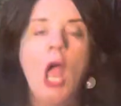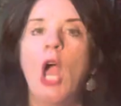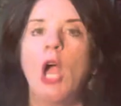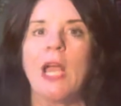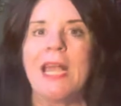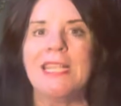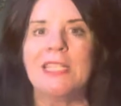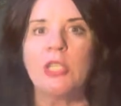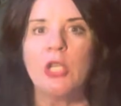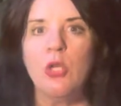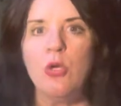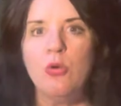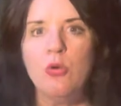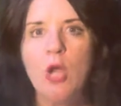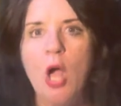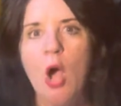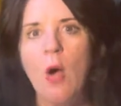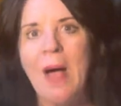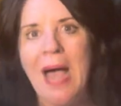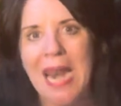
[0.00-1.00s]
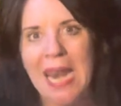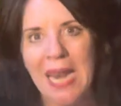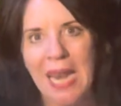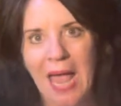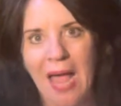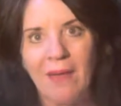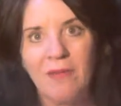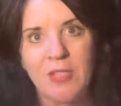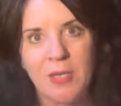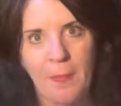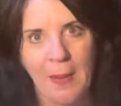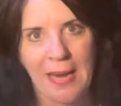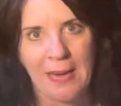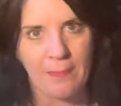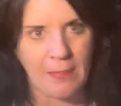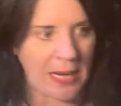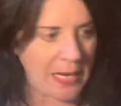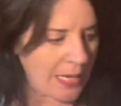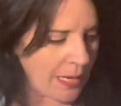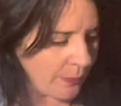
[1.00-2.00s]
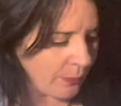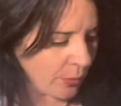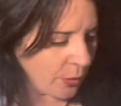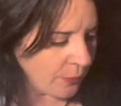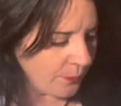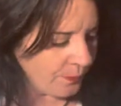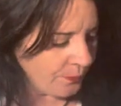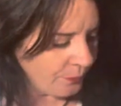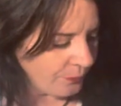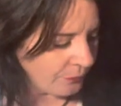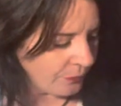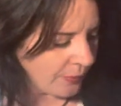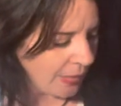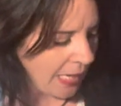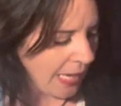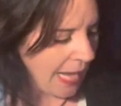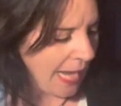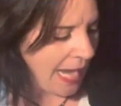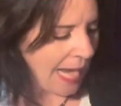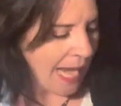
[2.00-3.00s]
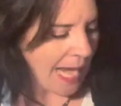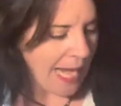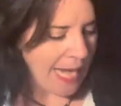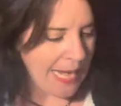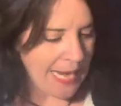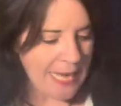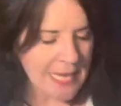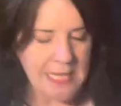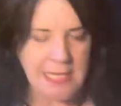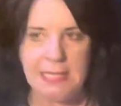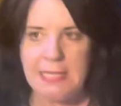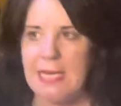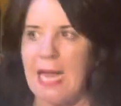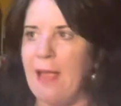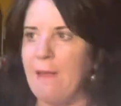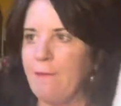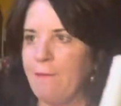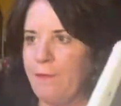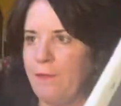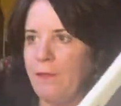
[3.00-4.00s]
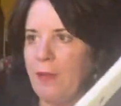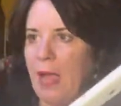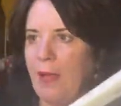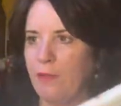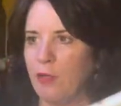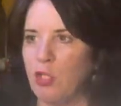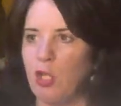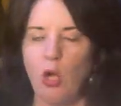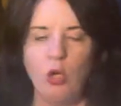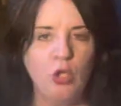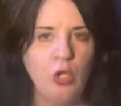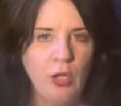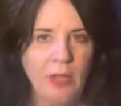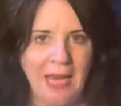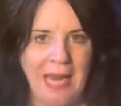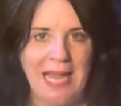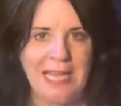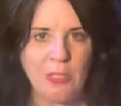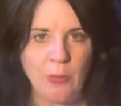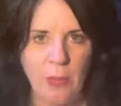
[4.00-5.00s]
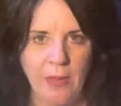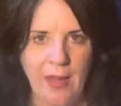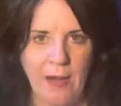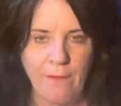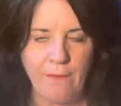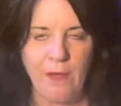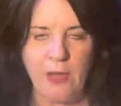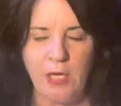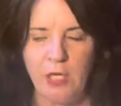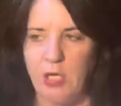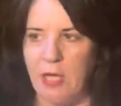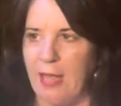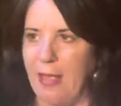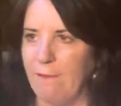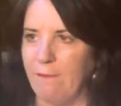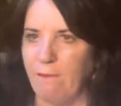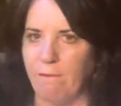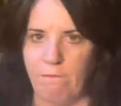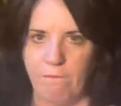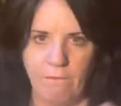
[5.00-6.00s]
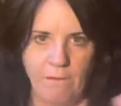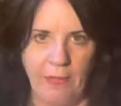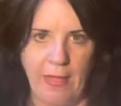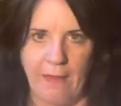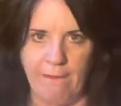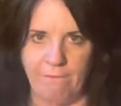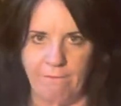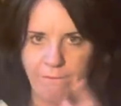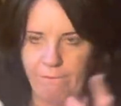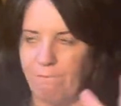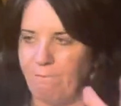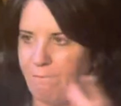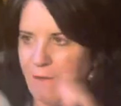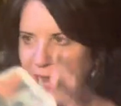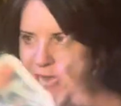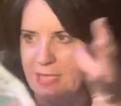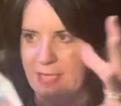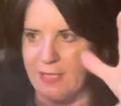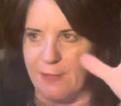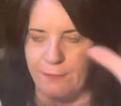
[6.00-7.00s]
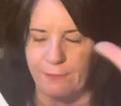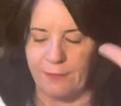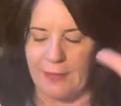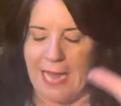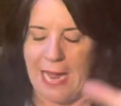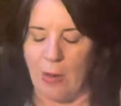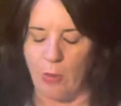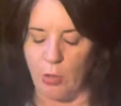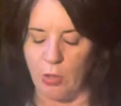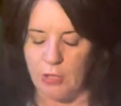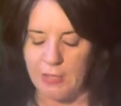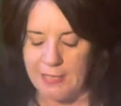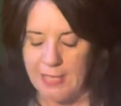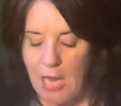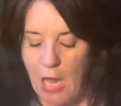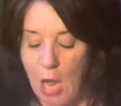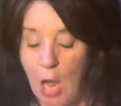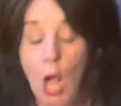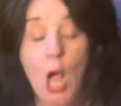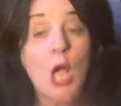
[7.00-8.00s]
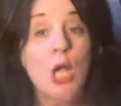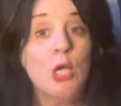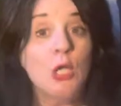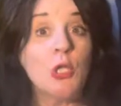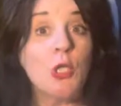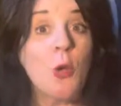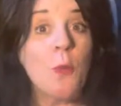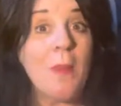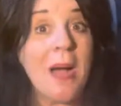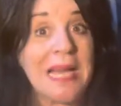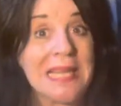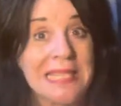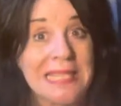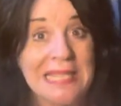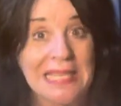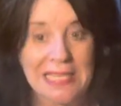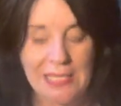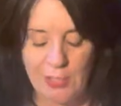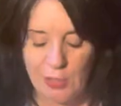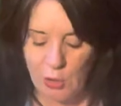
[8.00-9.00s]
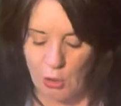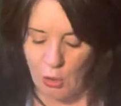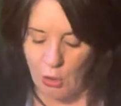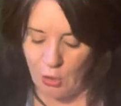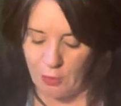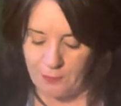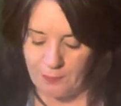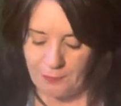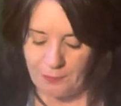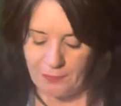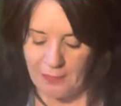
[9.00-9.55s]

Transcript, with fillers: Okay, so you know I love to paint by number. And I've, I've showed you the last one that I finished, that, that vase of flowers. So my sister